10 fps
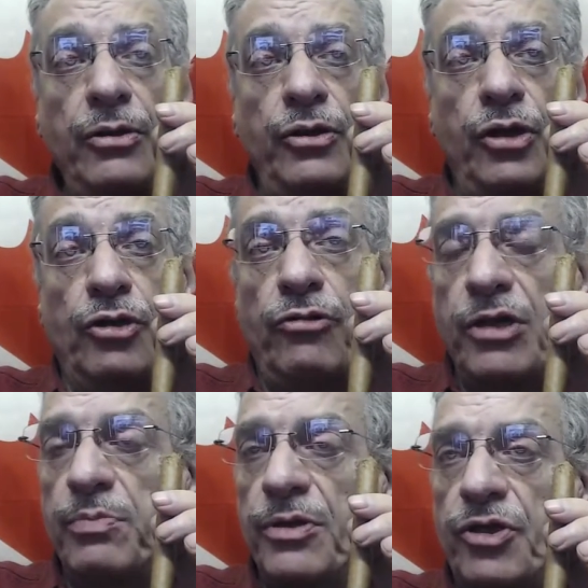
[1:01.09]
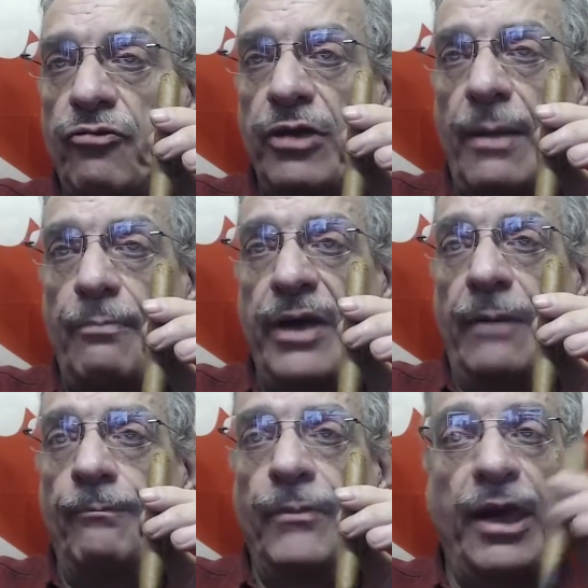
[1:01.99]
your Christmas tree up yet?
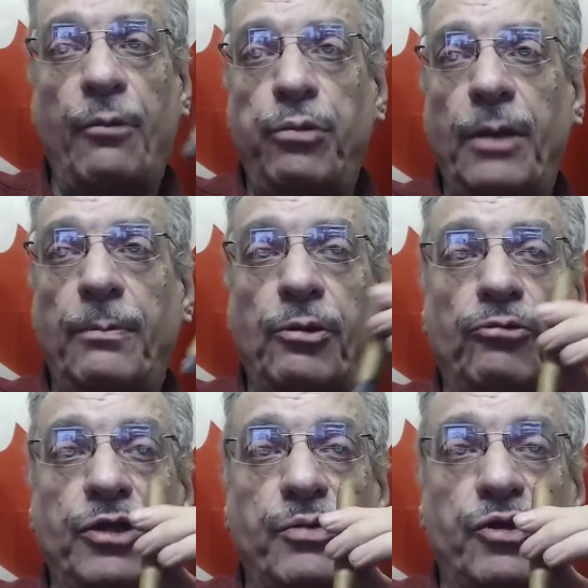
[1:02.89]
I don't put up a Christmas